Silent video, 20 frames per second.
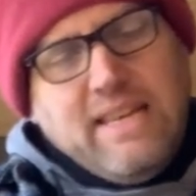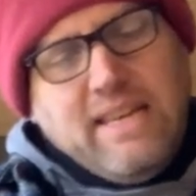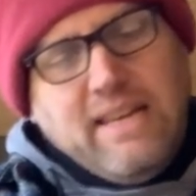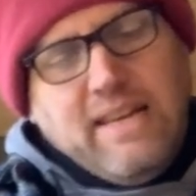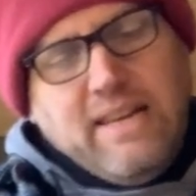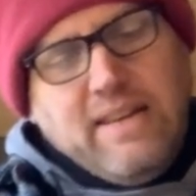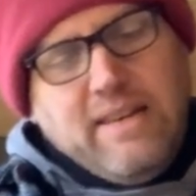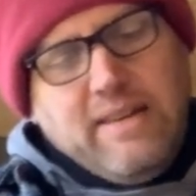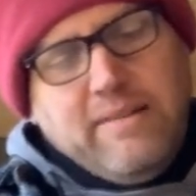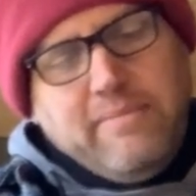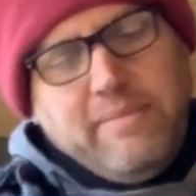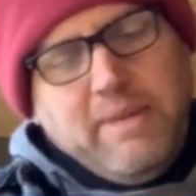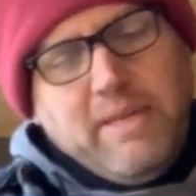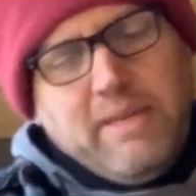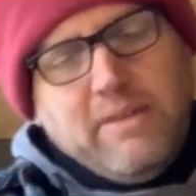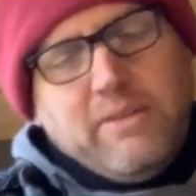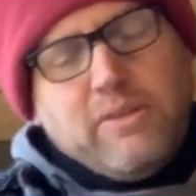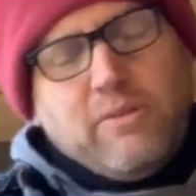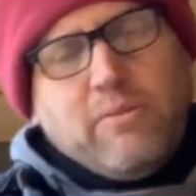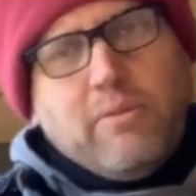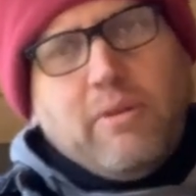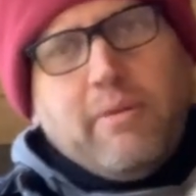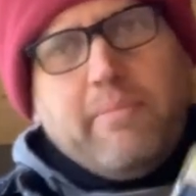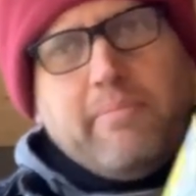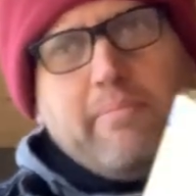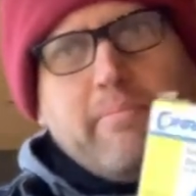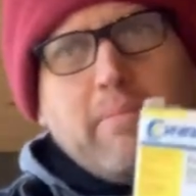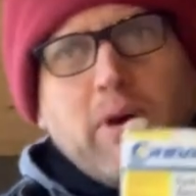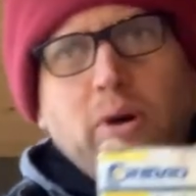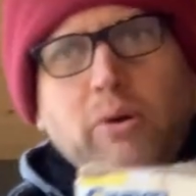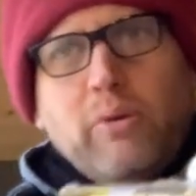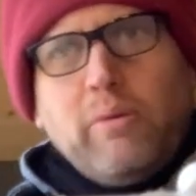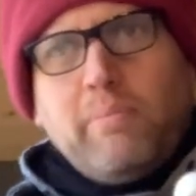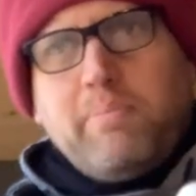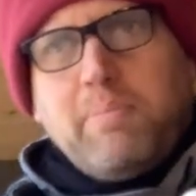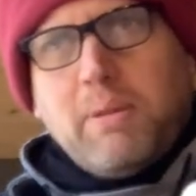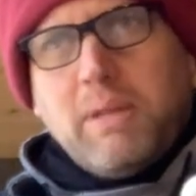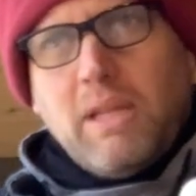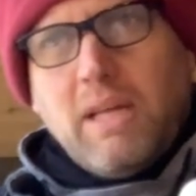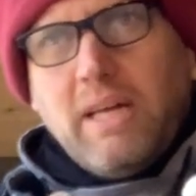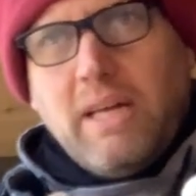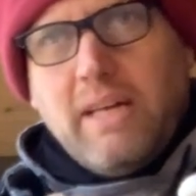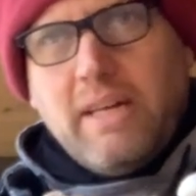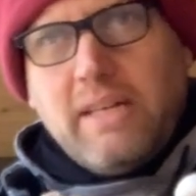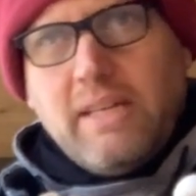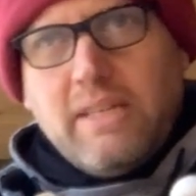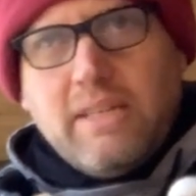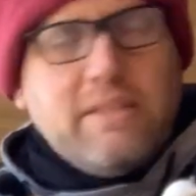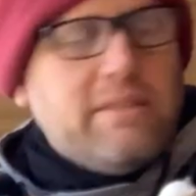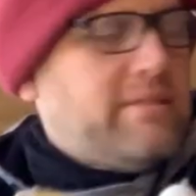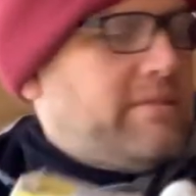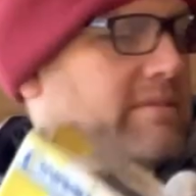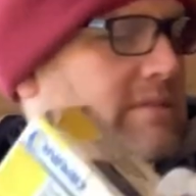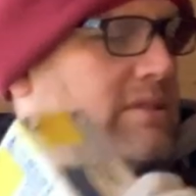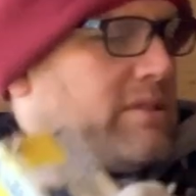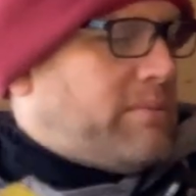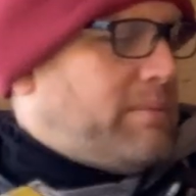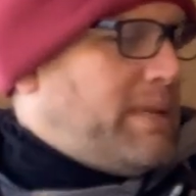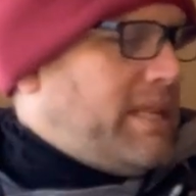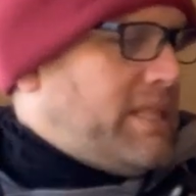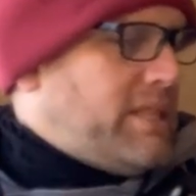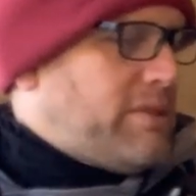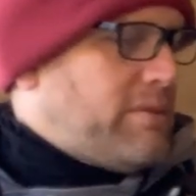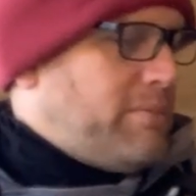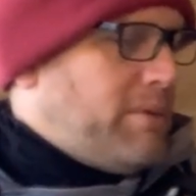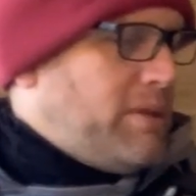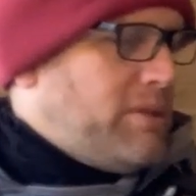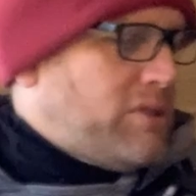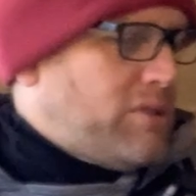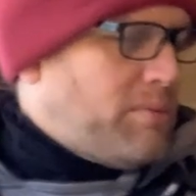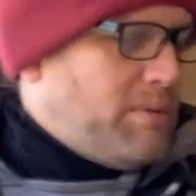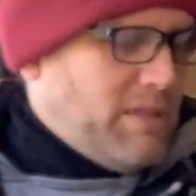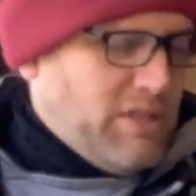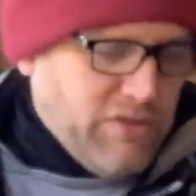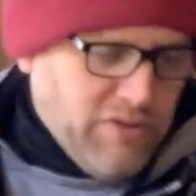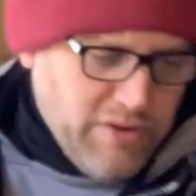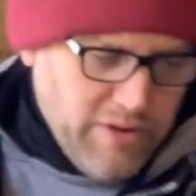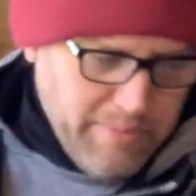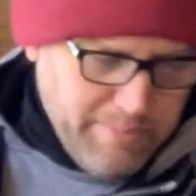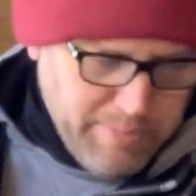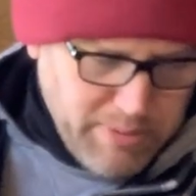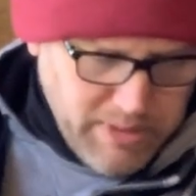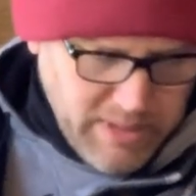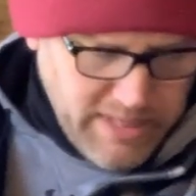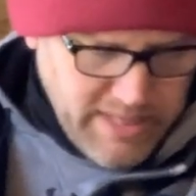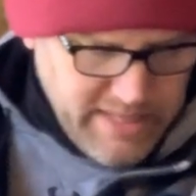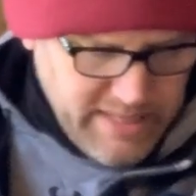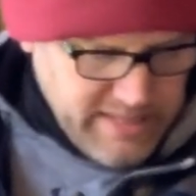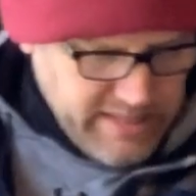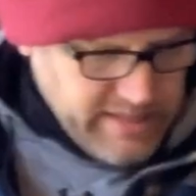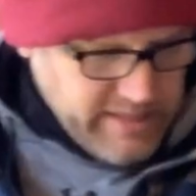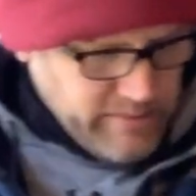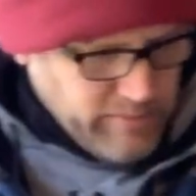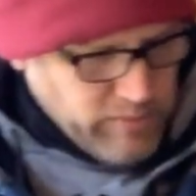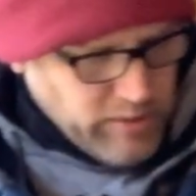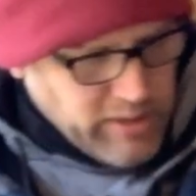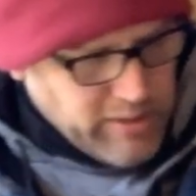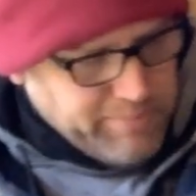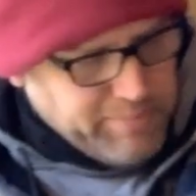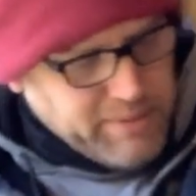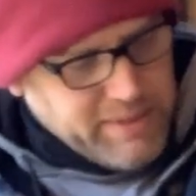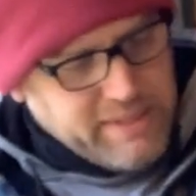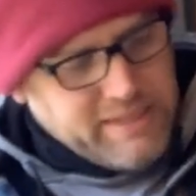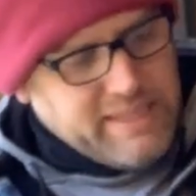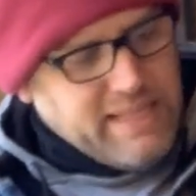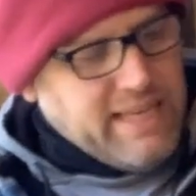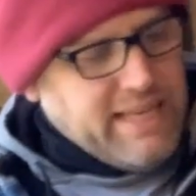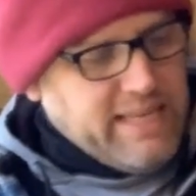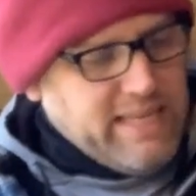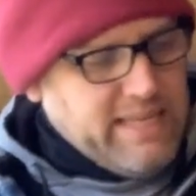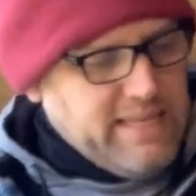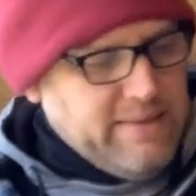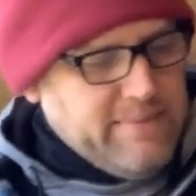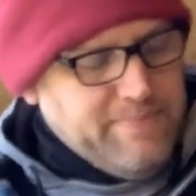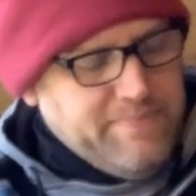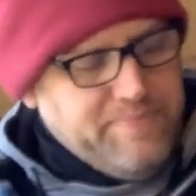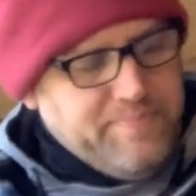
Here's a remote remote switch for a plug wall socket.